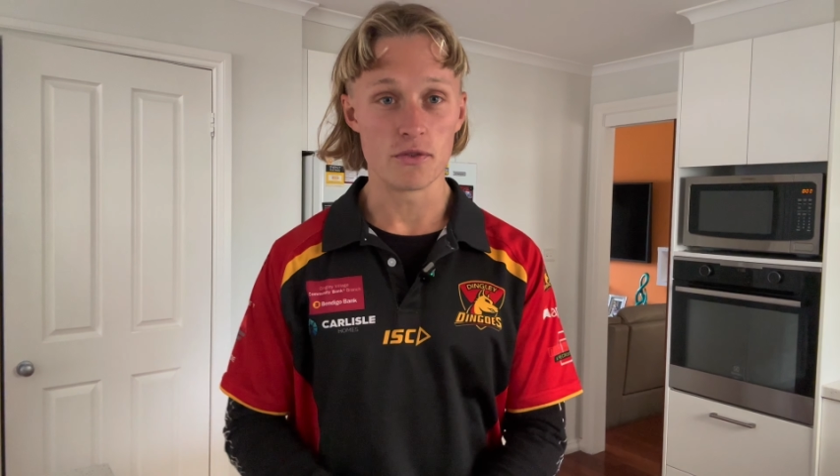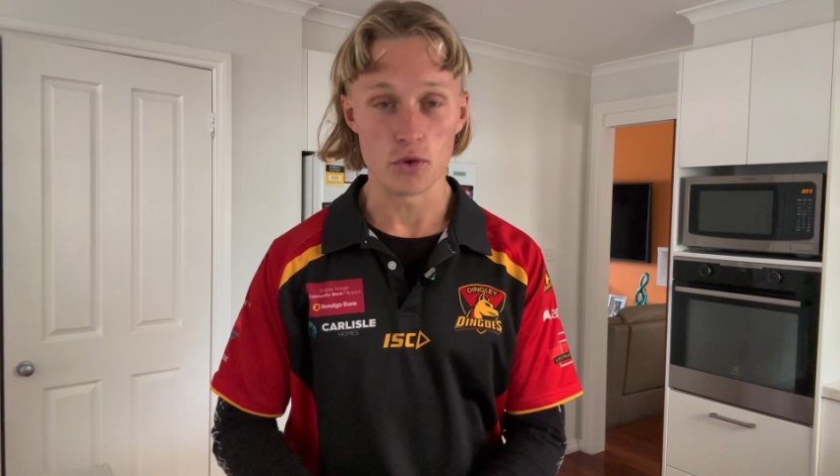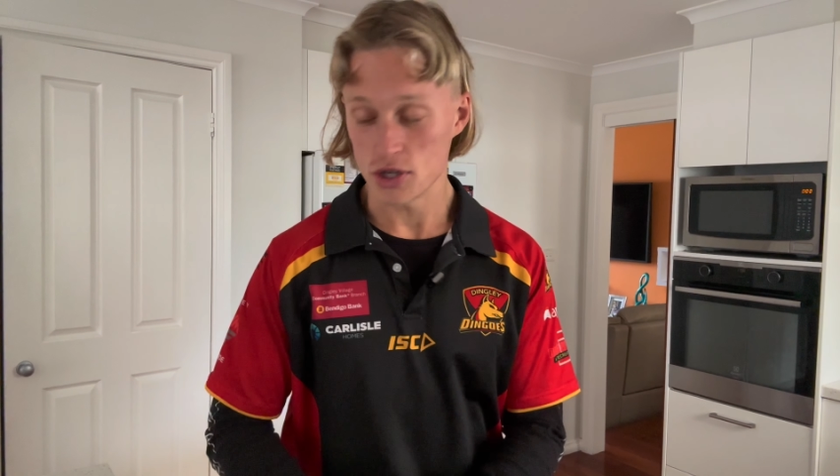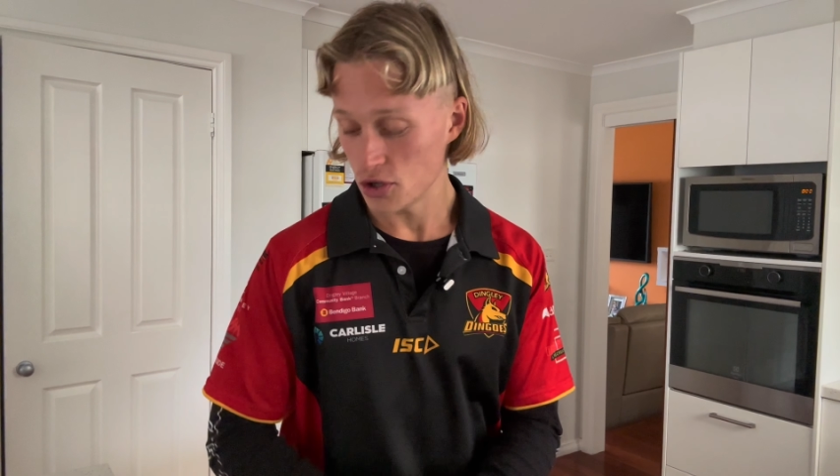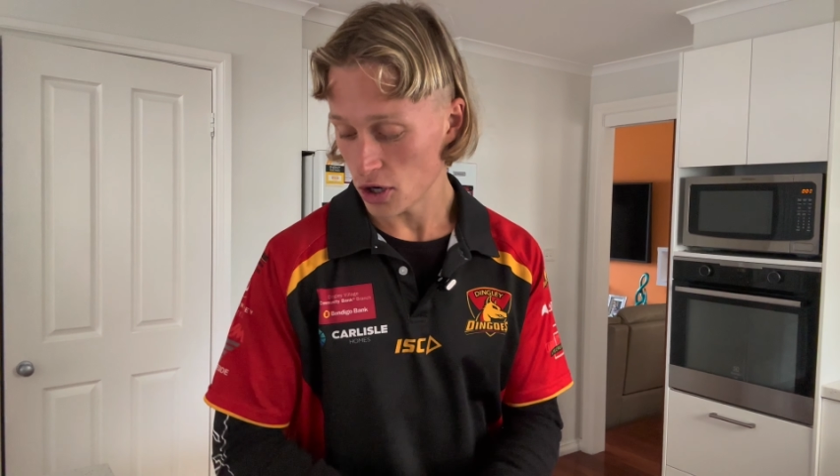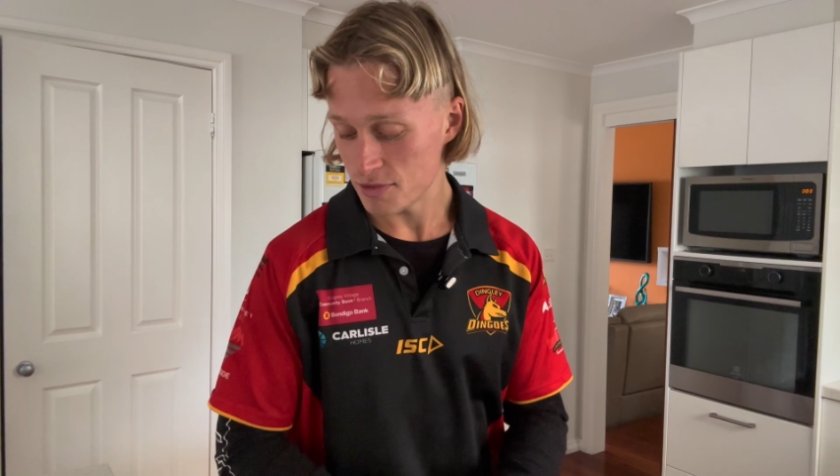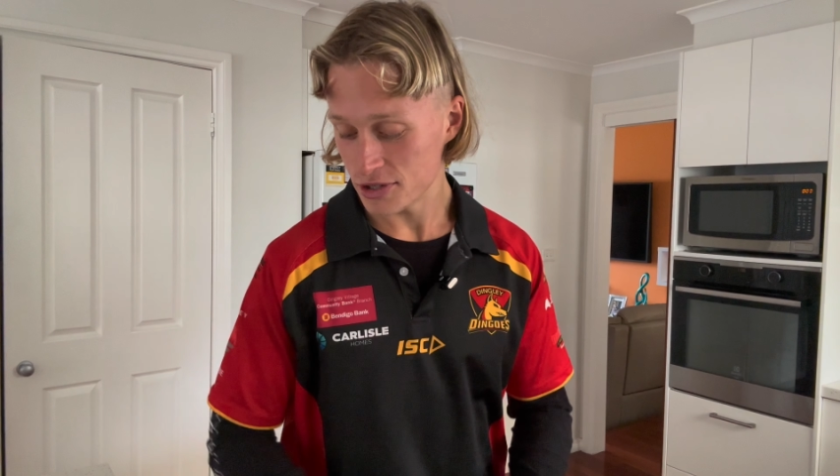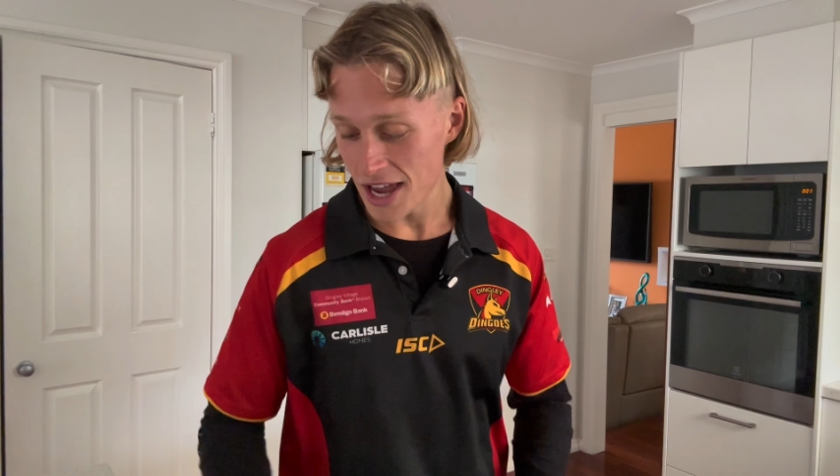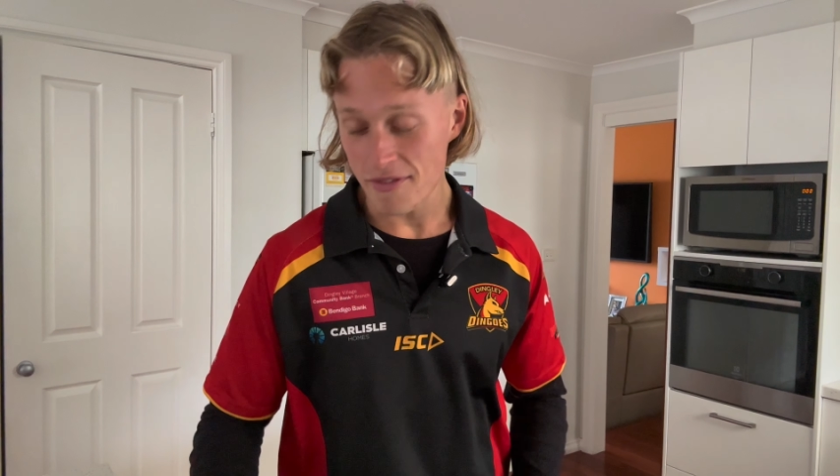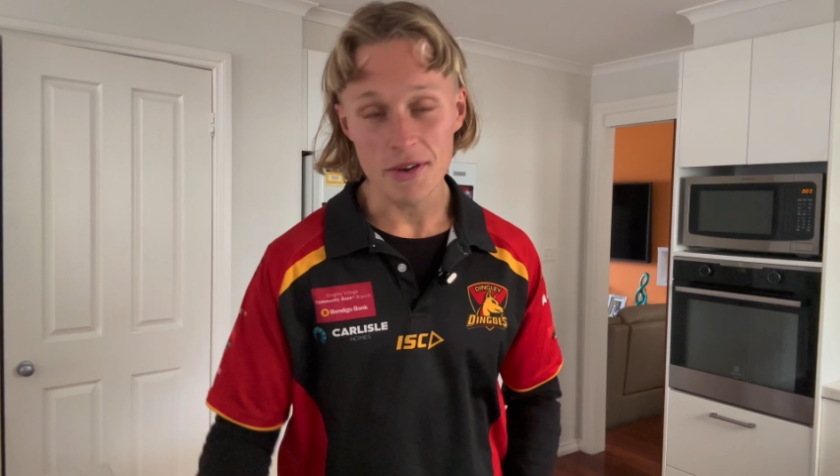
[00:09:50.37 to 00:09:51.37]
footy socks
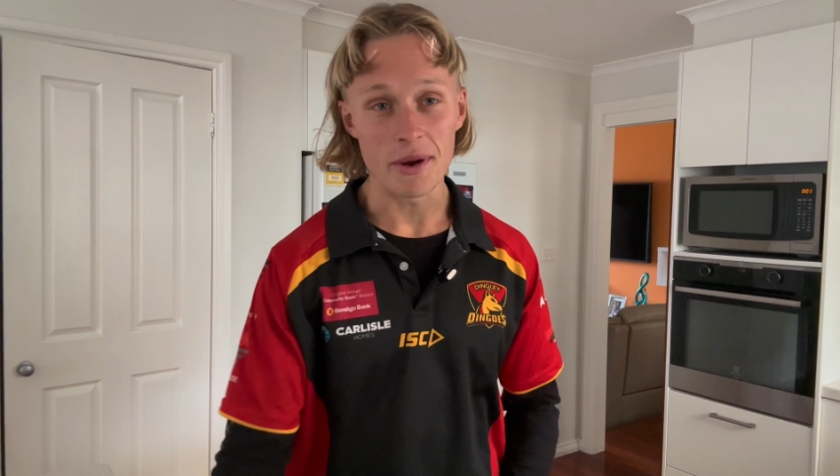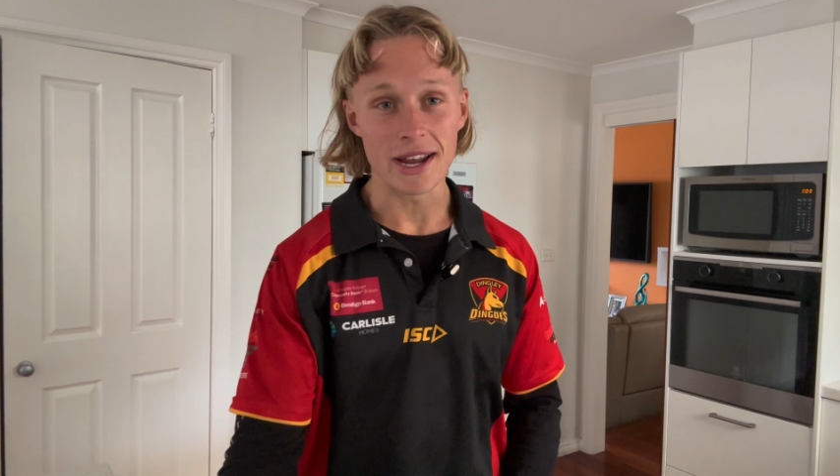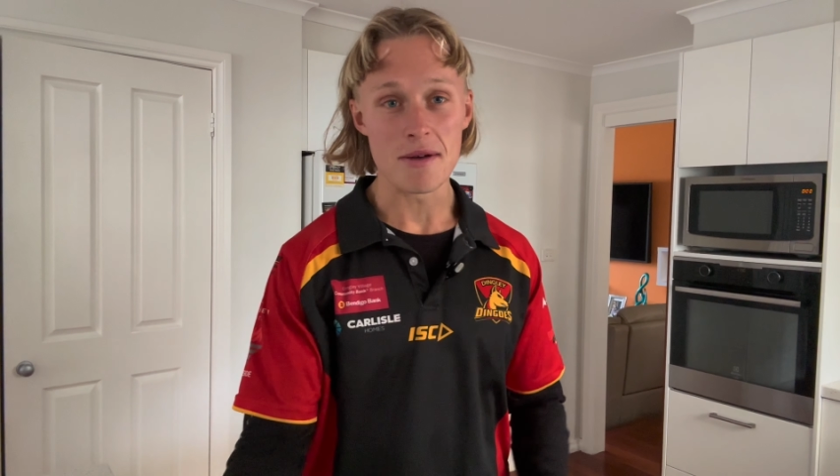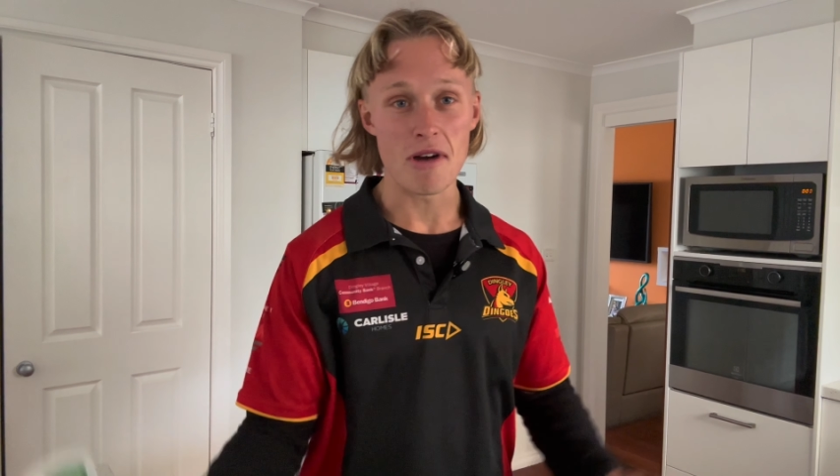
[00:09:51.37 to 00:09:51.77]
because every week I'm